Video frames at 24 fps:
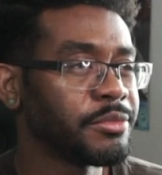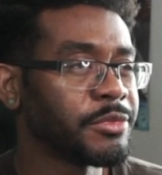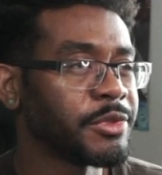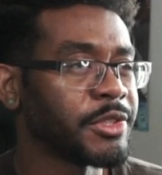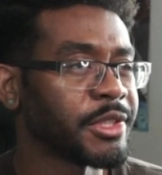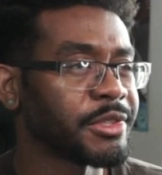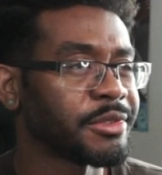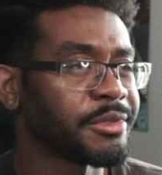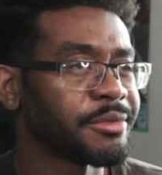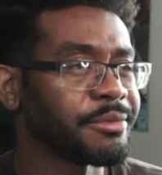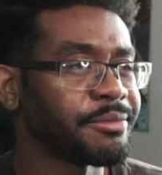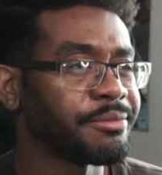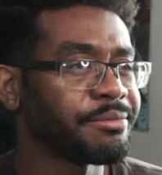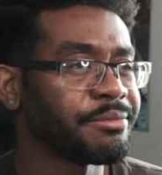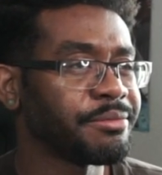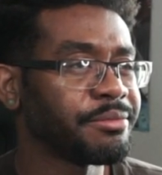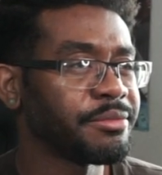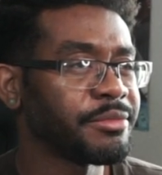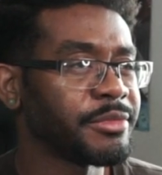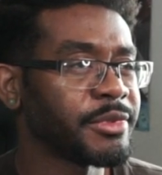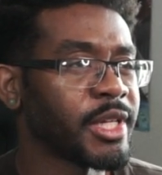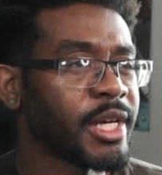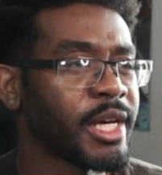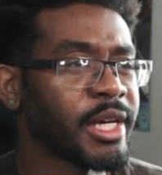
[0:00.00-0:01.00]
Just
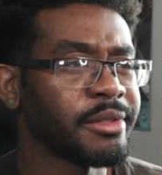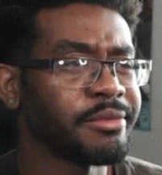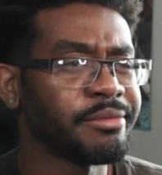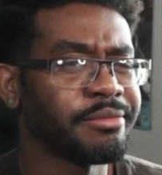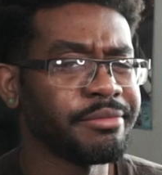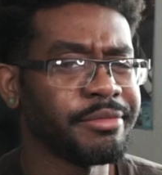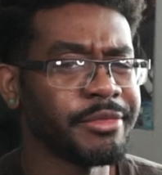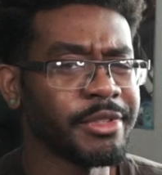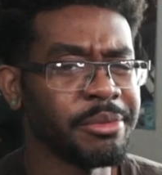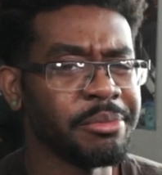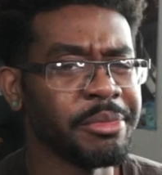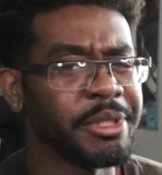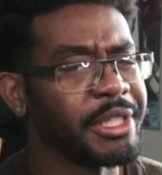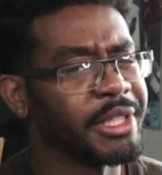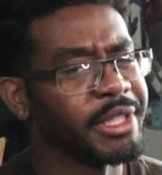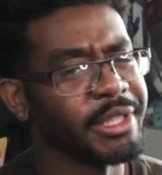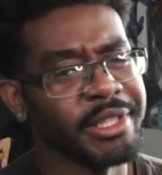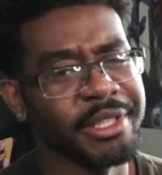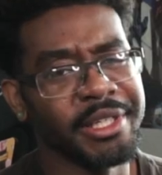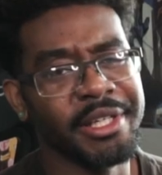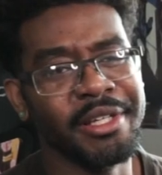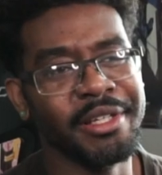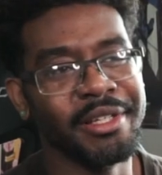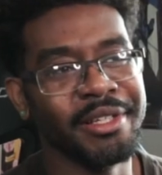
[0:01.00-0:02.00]
not
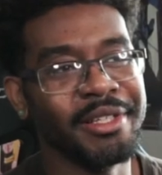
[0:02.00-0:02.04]
immediately.